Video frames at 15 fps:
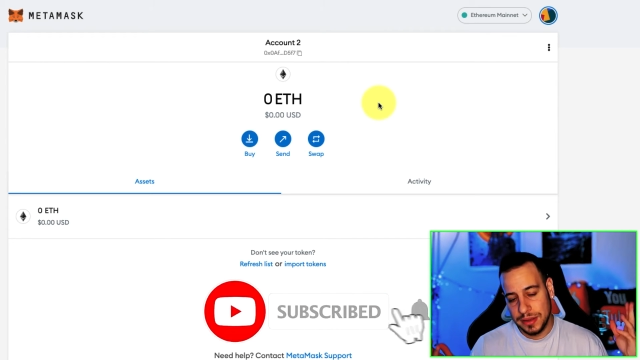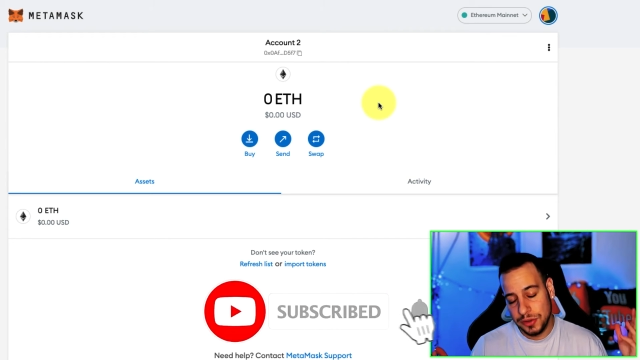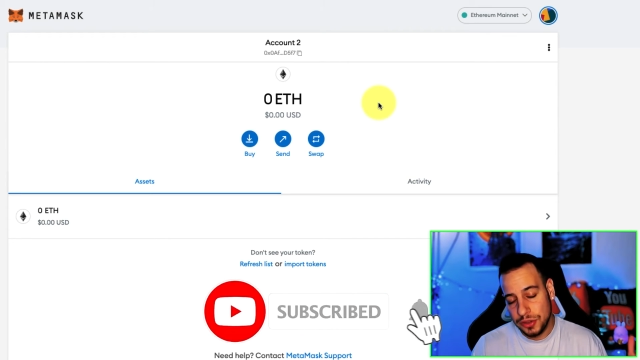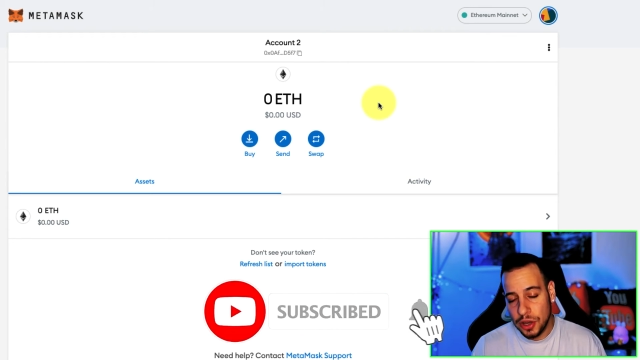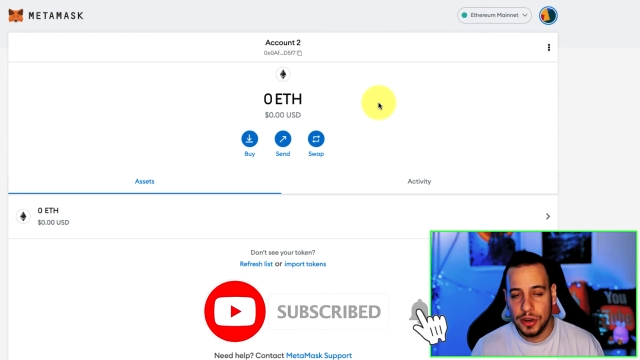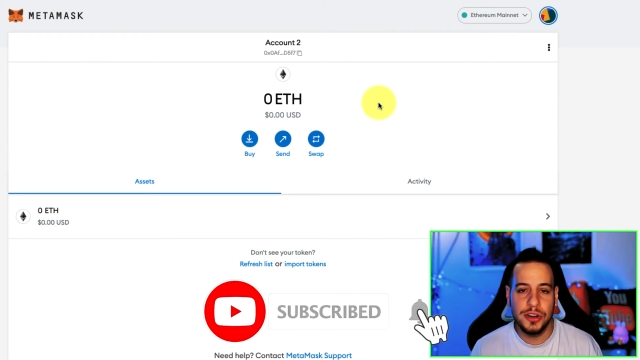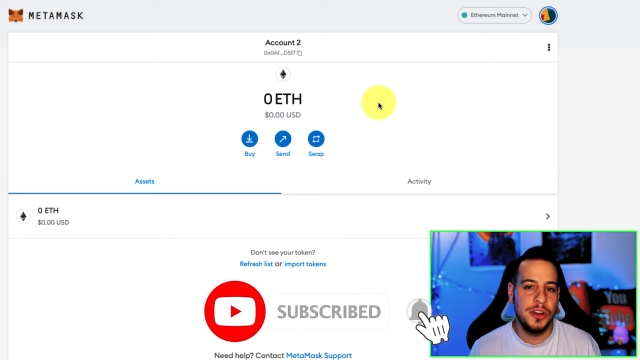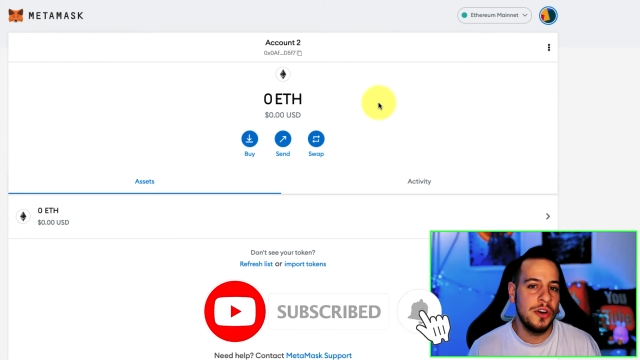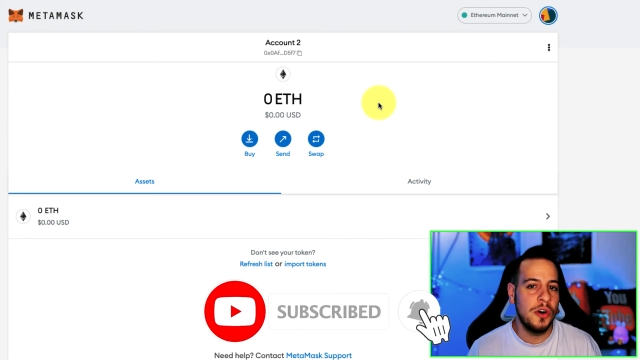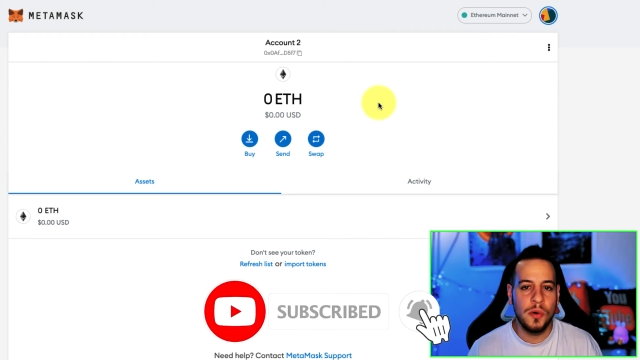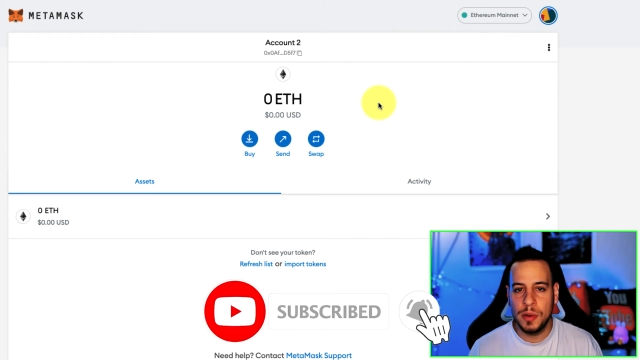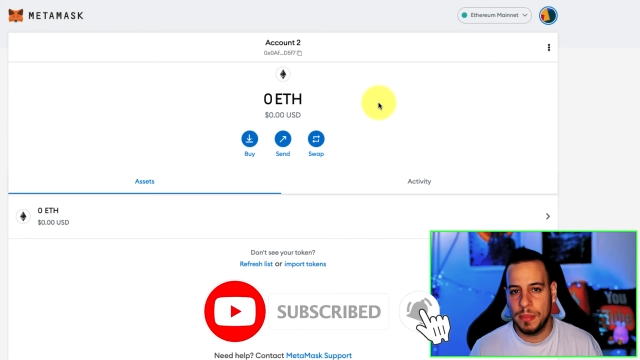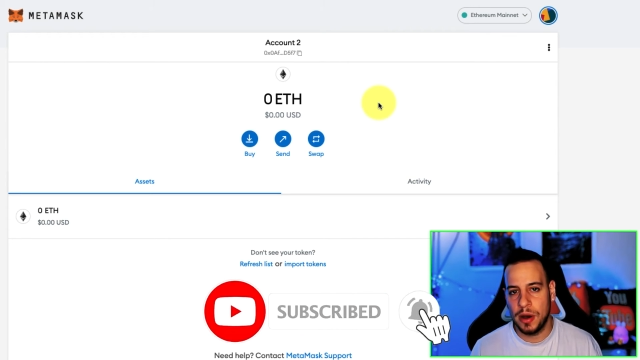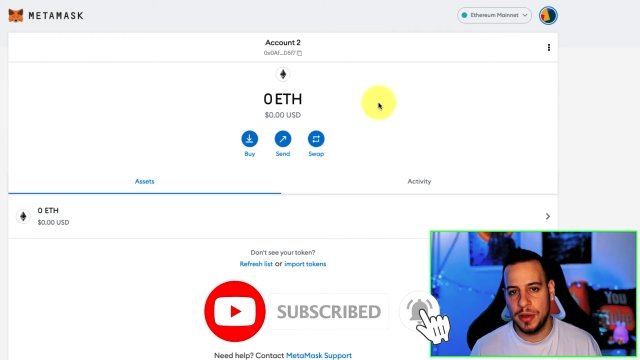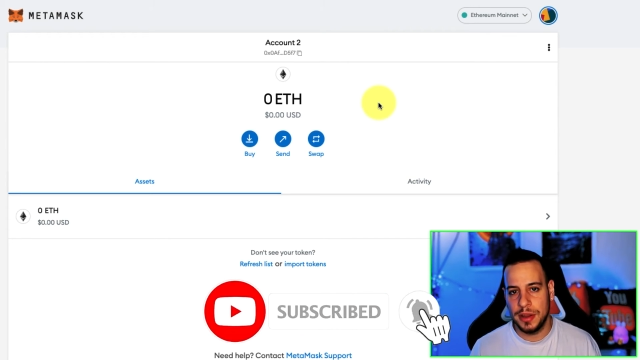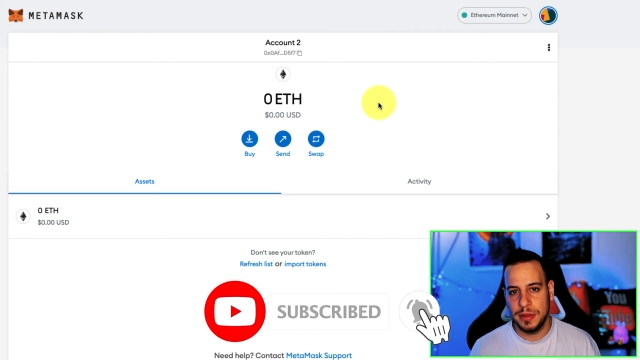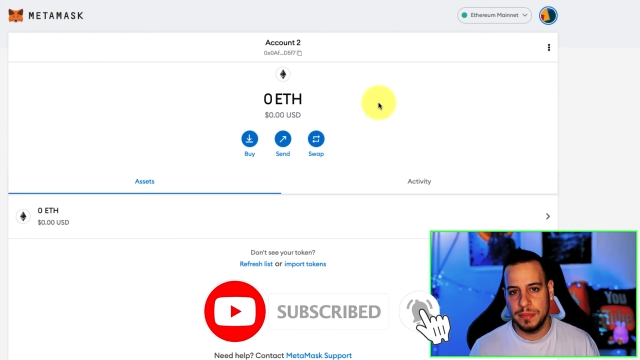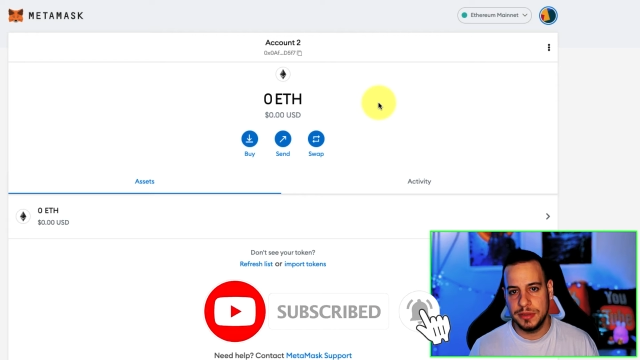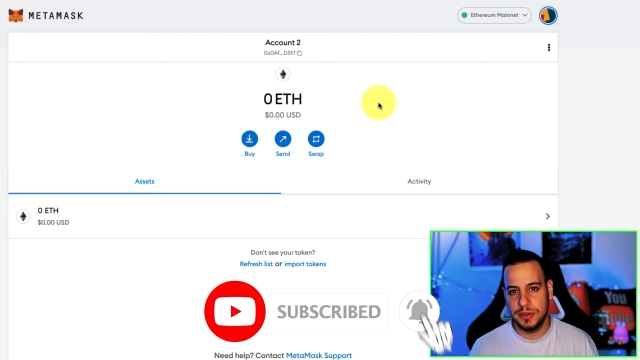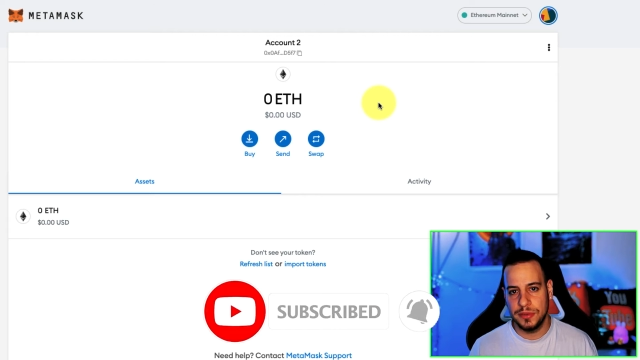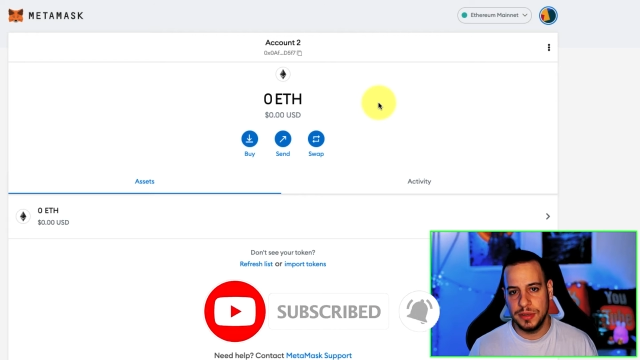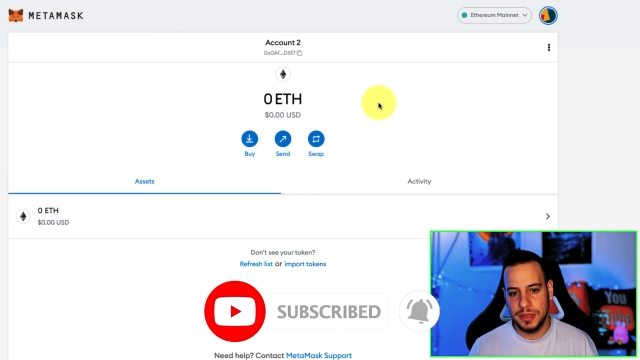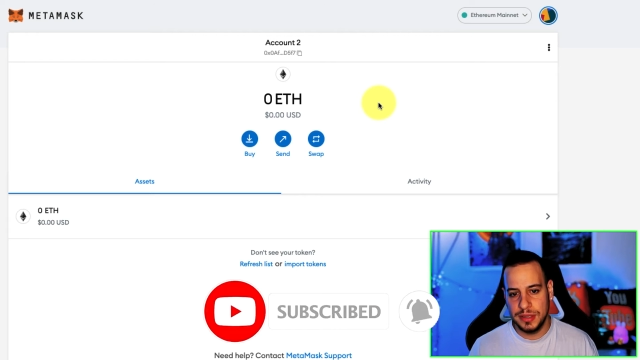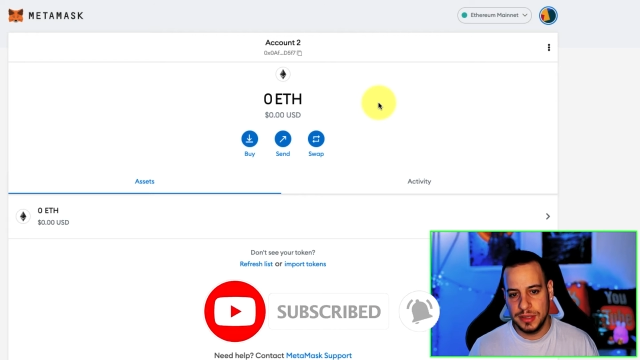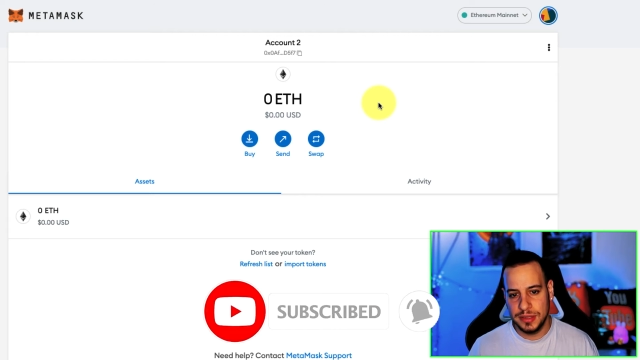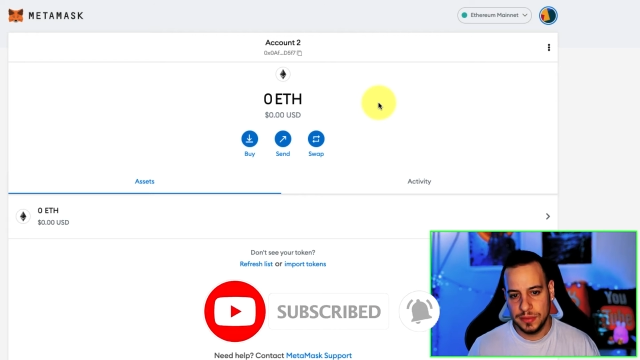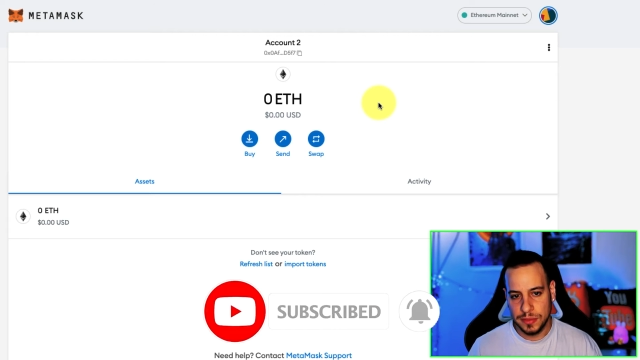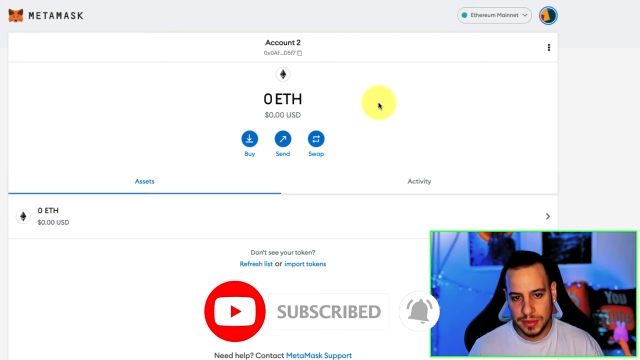you don't know about it so this is